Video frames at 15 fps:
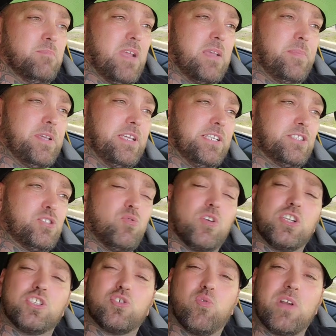maybe
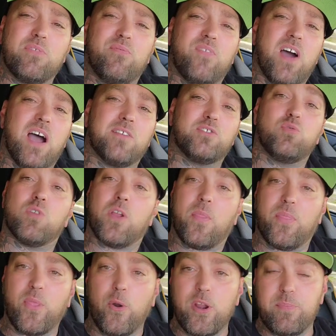225,
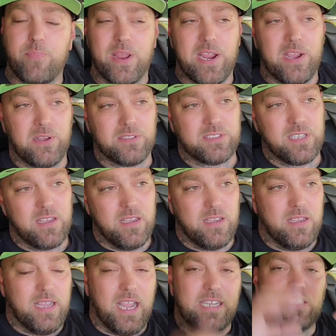230 pounds.
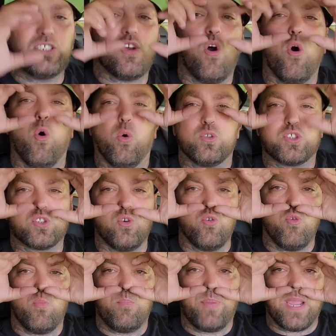Had these old
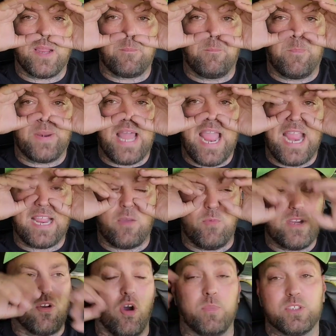school big black,
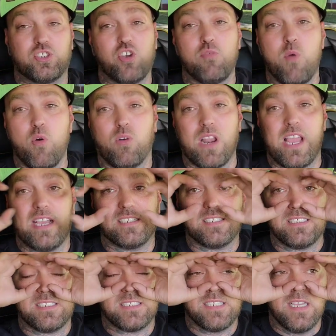we call them the chomo
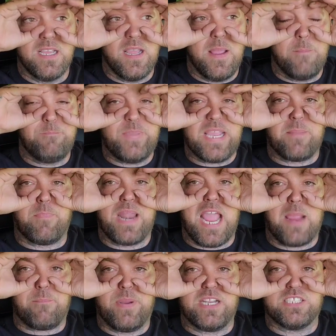glasses, big
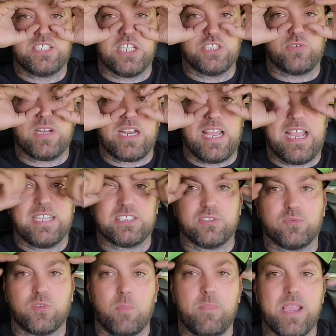black penitentiary glasses
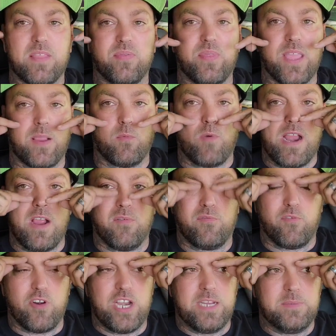with the big thick round
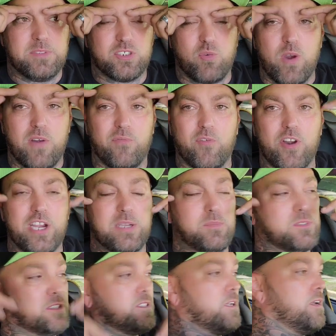frames, square
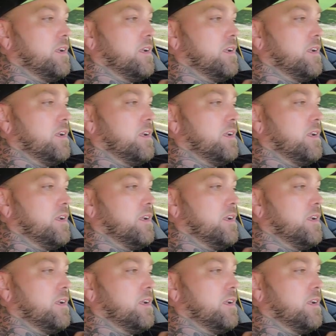frames.